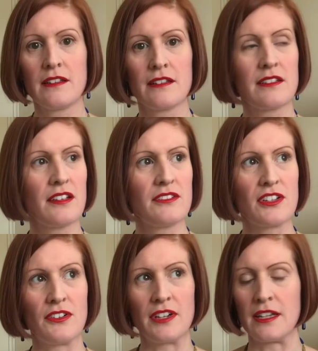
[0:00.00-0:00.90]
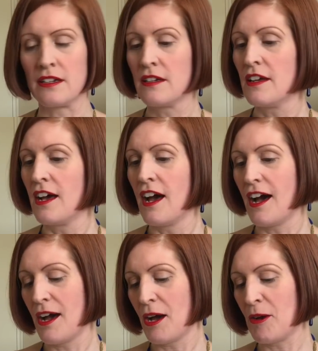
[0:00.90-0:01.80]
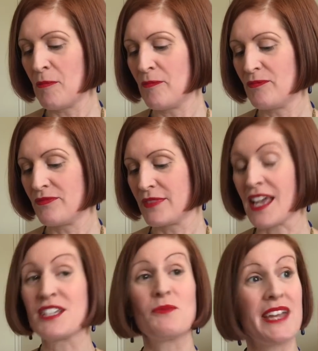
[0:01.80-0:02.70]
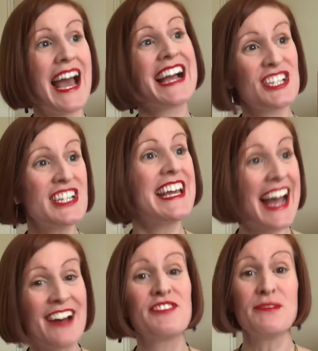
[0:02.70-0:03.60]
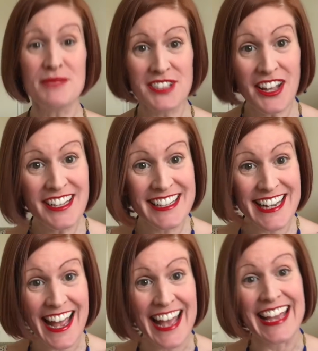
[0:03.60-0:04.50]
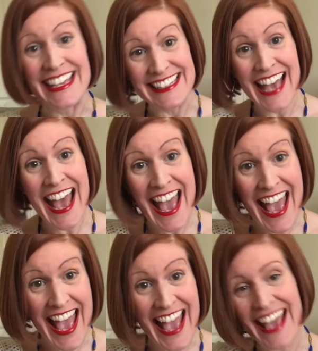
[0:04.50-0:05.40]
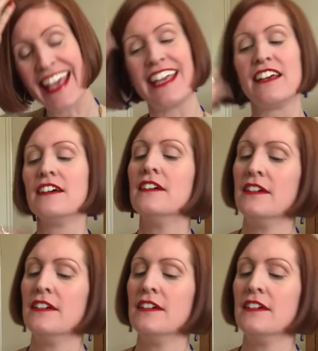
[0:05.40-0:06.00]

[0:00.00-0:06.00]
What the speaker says: Sun's gone in. Yes, we actually have some sun today. Yay!